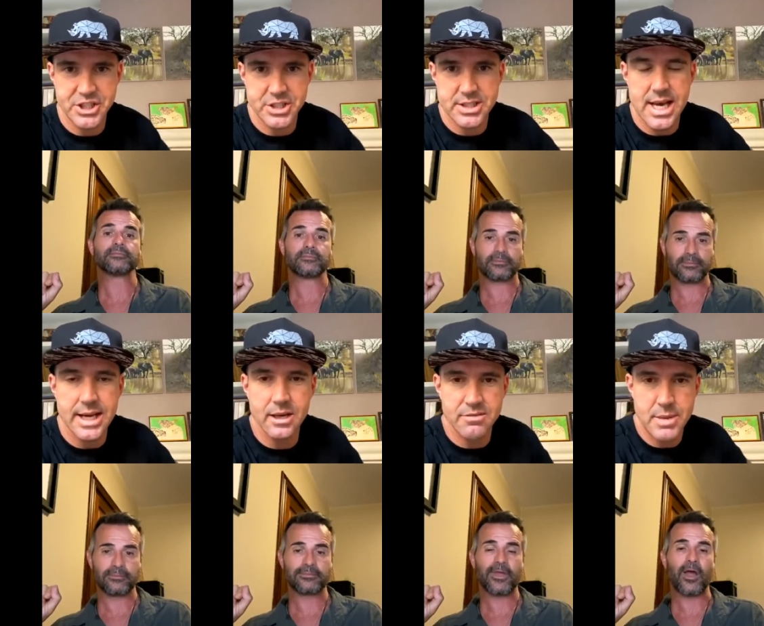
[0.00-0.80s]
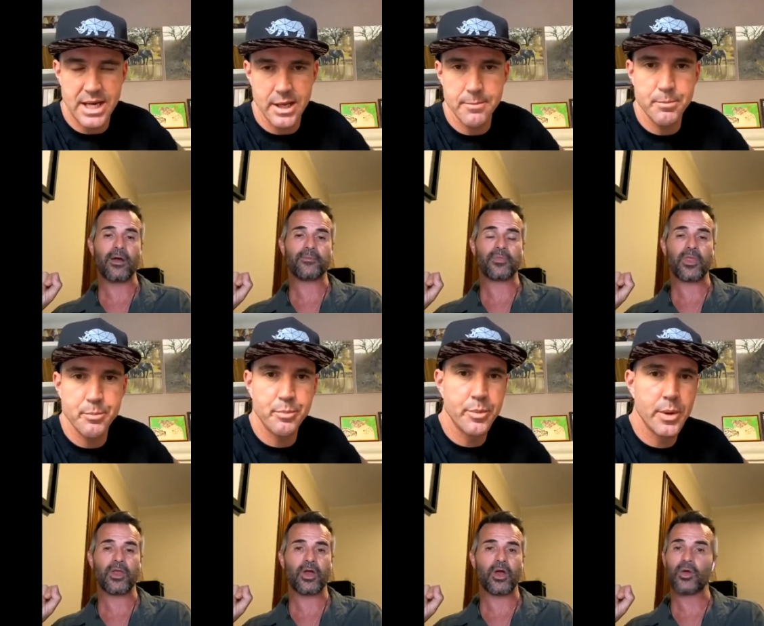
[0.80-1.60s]
Speaker 1: cycle of money.
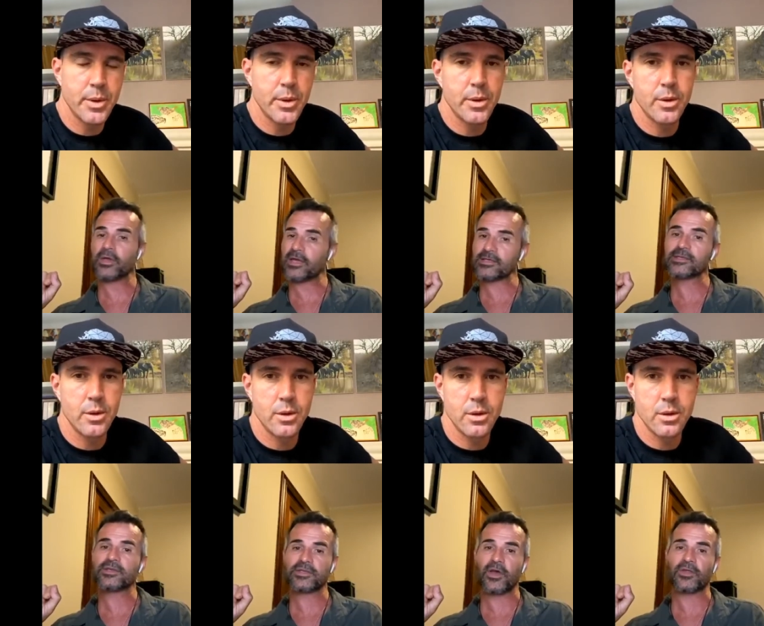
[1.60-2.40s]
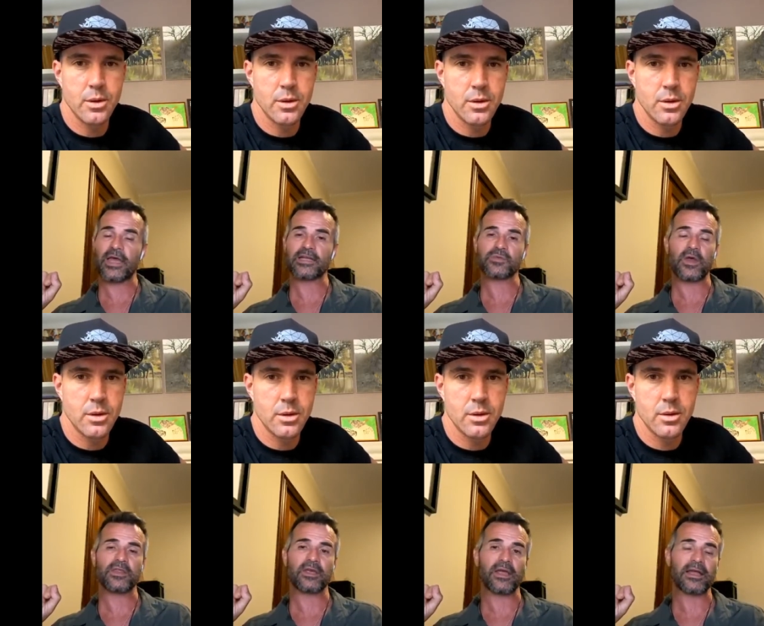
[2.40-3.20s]
Speaker 2: Oh yes, so that is one
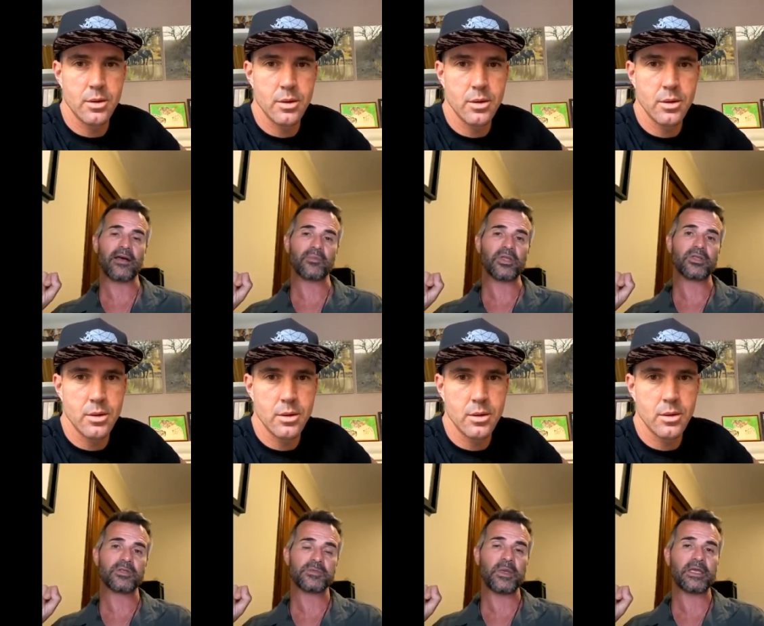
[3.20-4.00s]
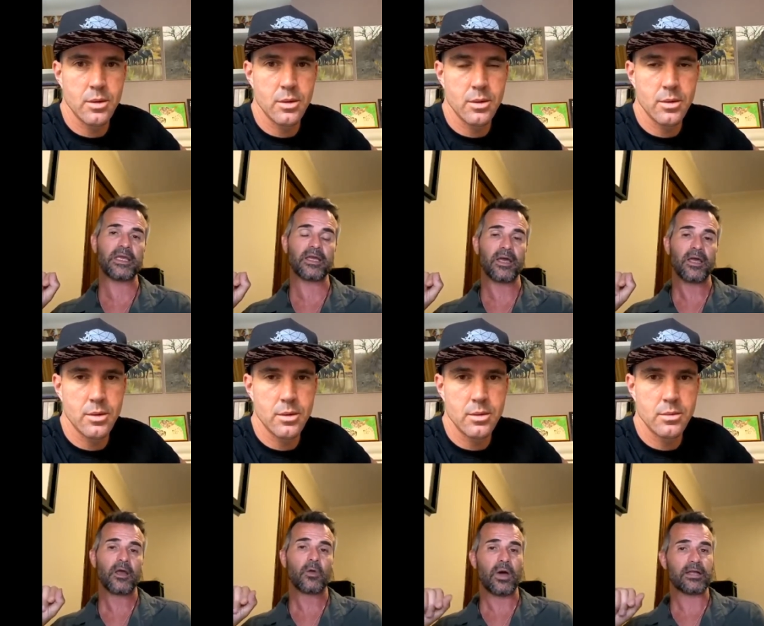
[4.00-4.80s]
thing that I've been speaking
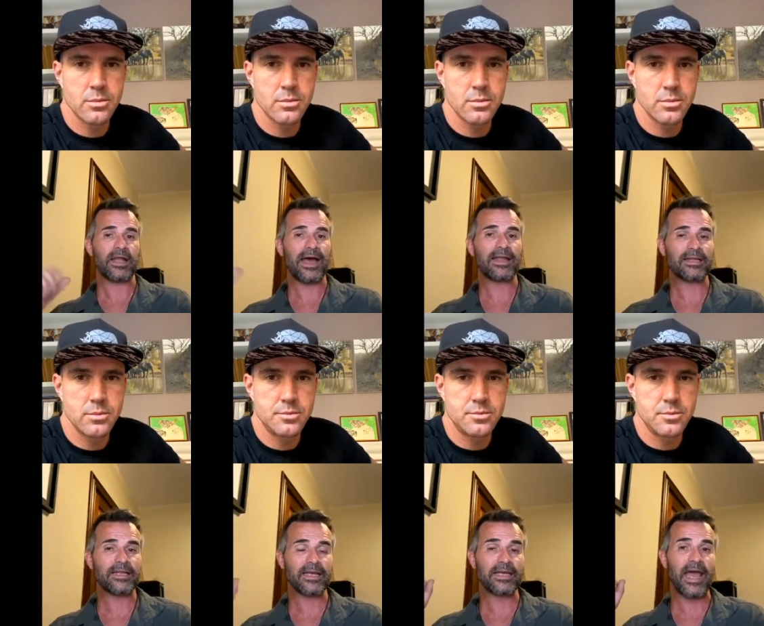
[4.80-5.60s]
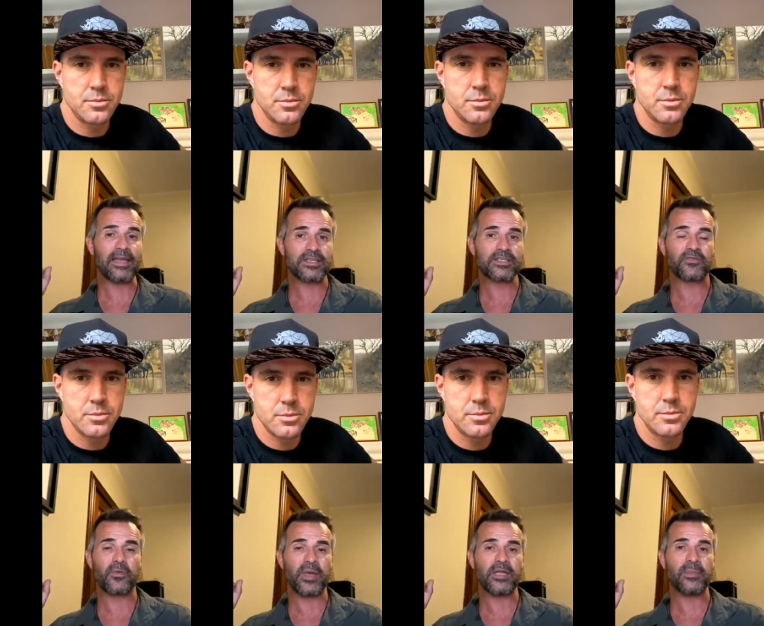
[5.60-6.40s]
quite loudly against for
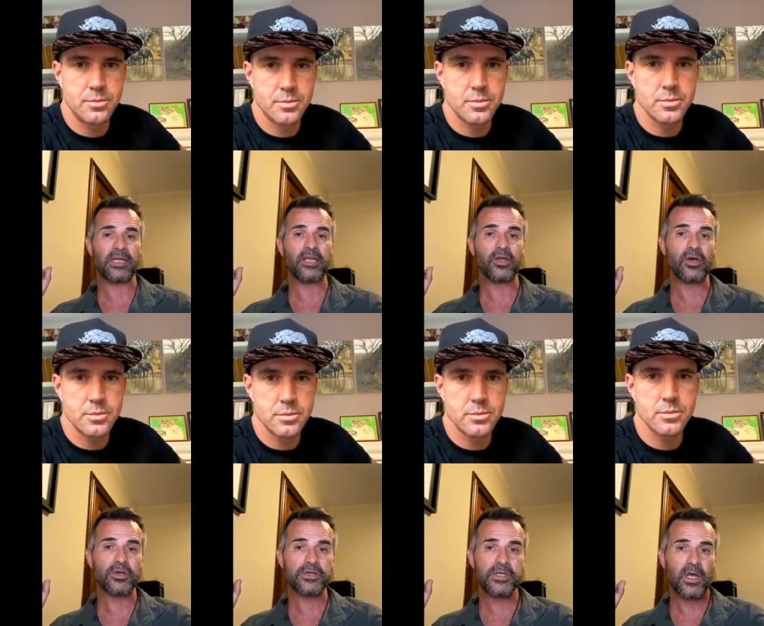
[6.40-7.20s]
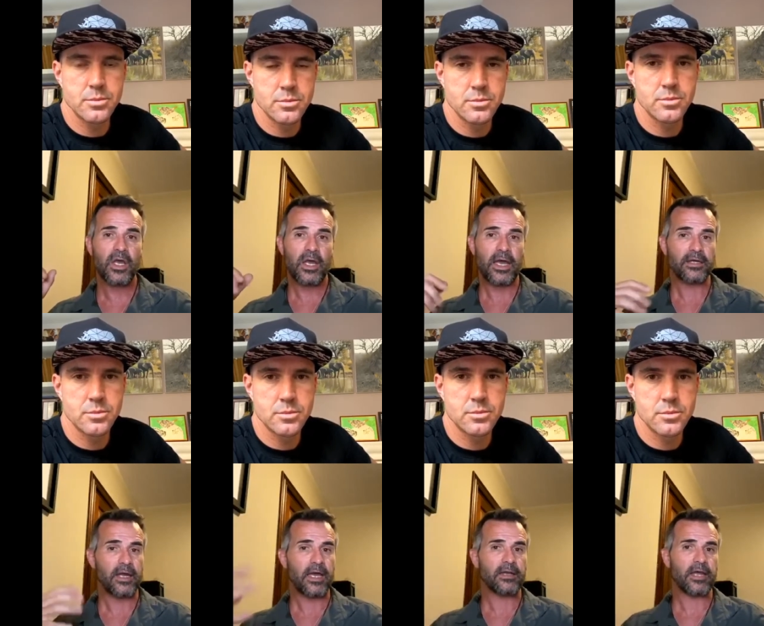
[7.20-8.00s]
many, many years. And
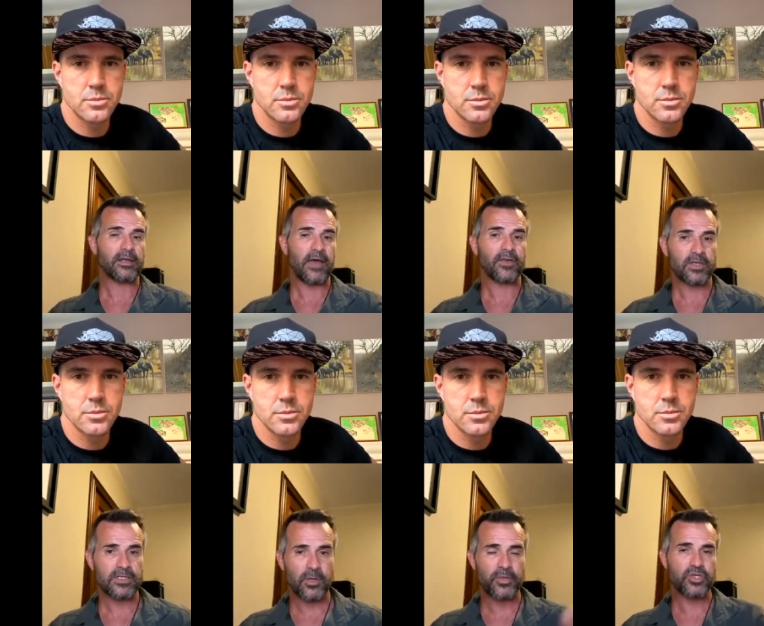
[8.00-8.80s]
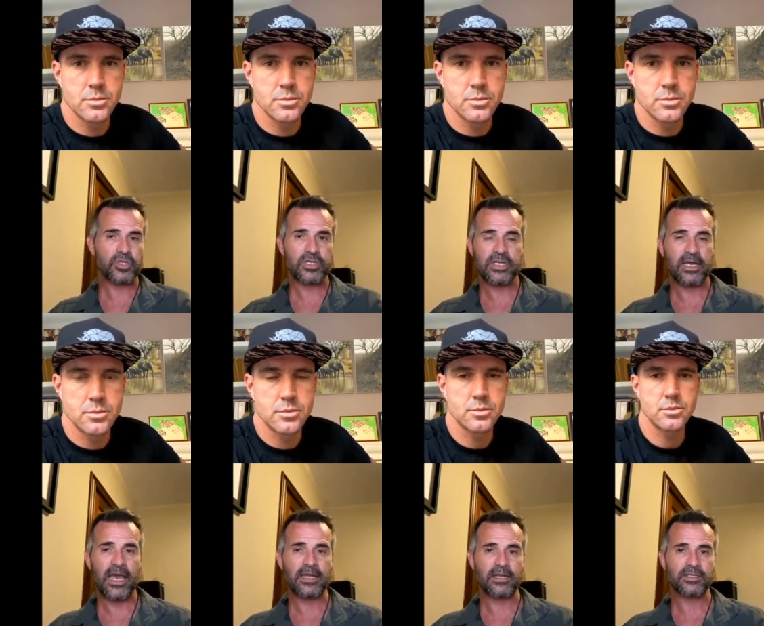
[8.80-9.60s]
and and having this opportunity
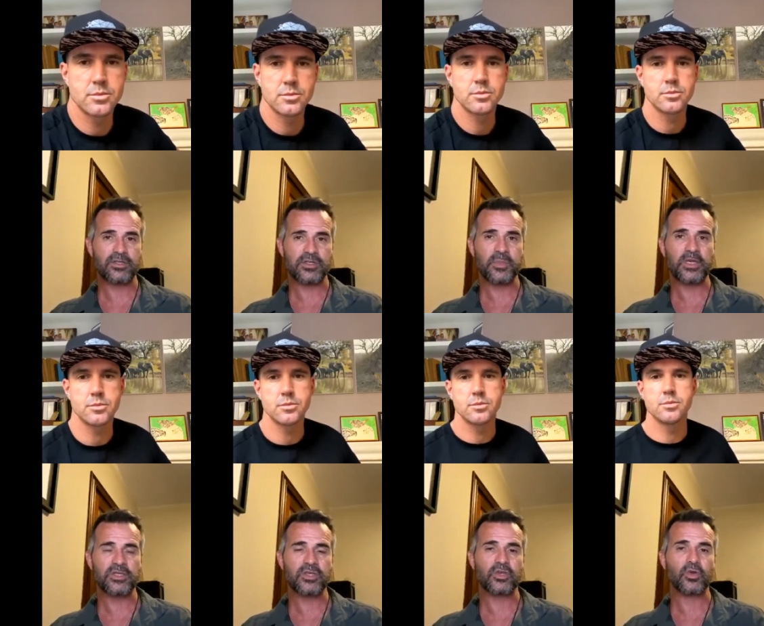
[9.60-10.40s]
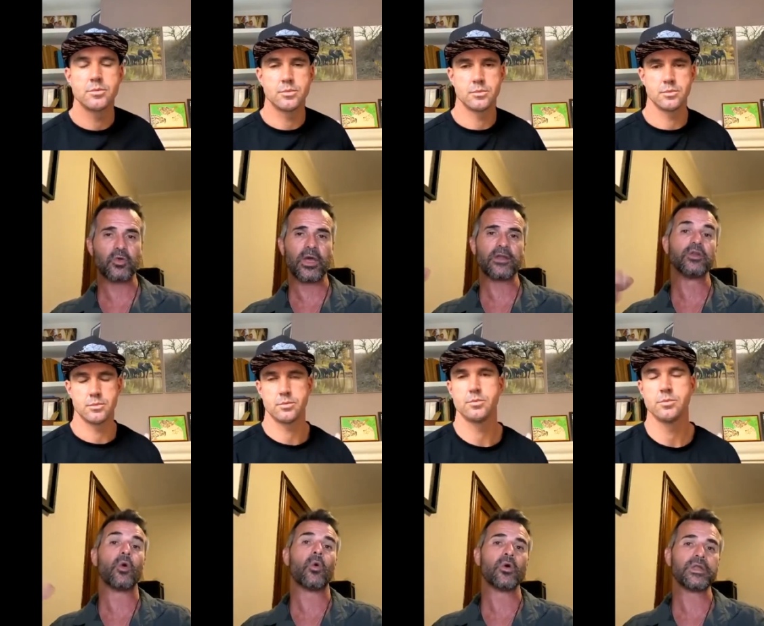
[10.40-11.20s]
again uh, to speak to you and your
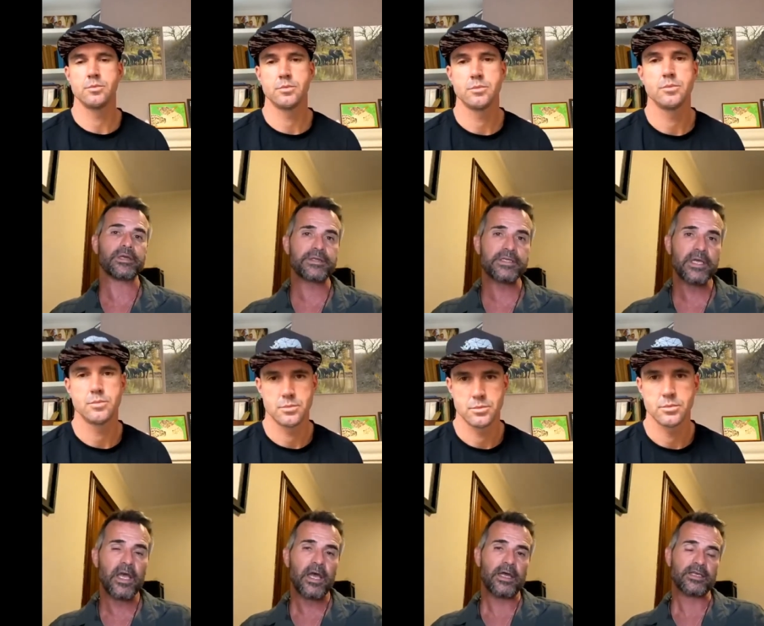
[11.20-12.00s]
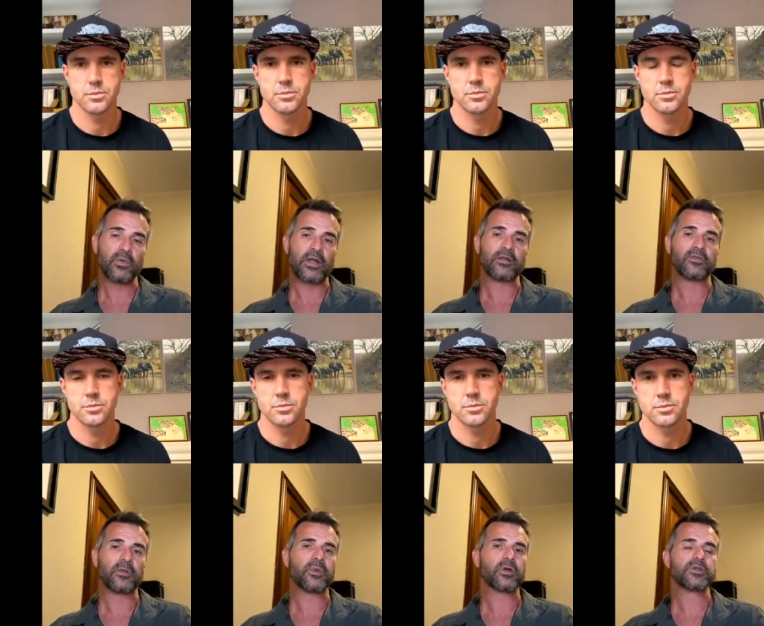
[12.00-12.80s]
audience is wonderful
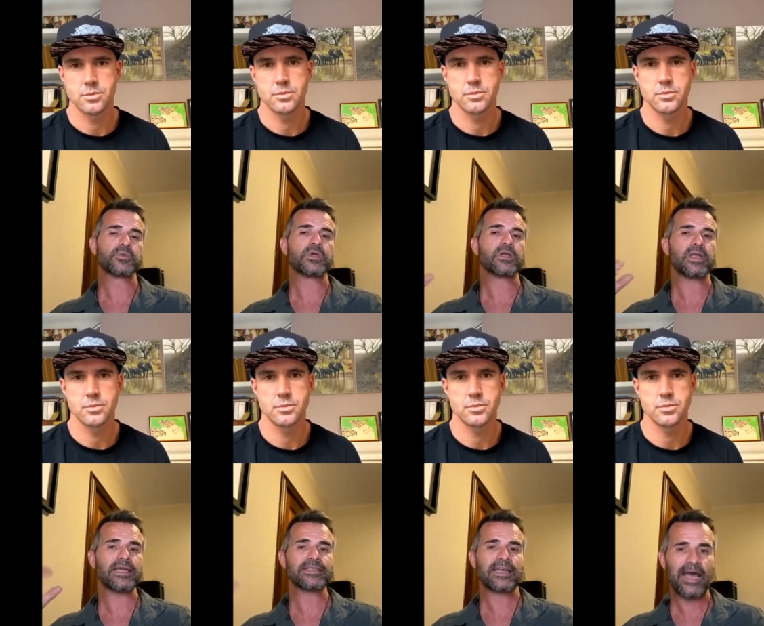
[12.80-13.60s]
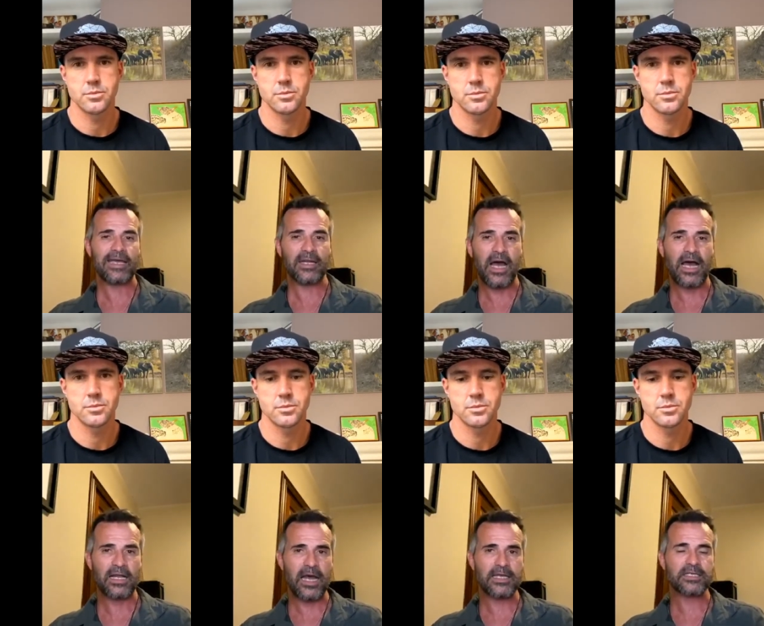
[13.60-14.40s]
because we could yet again
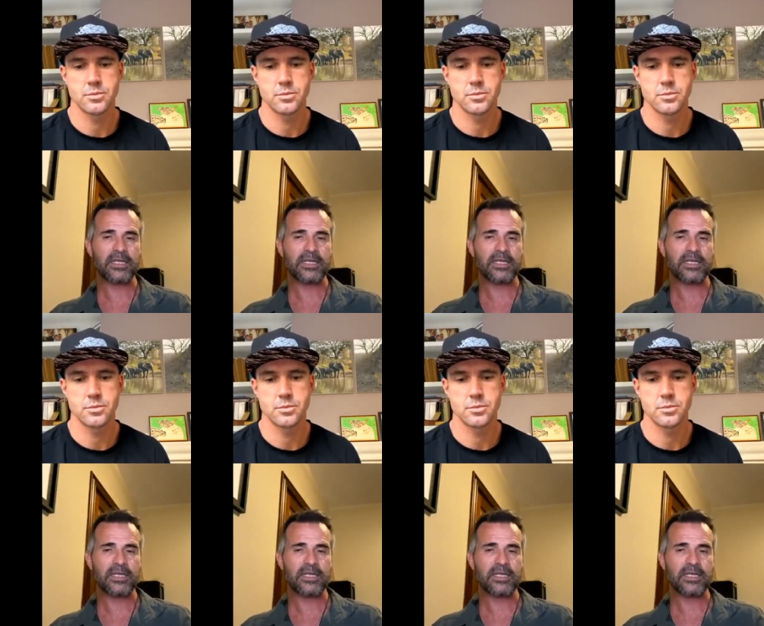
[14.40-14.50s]
highlight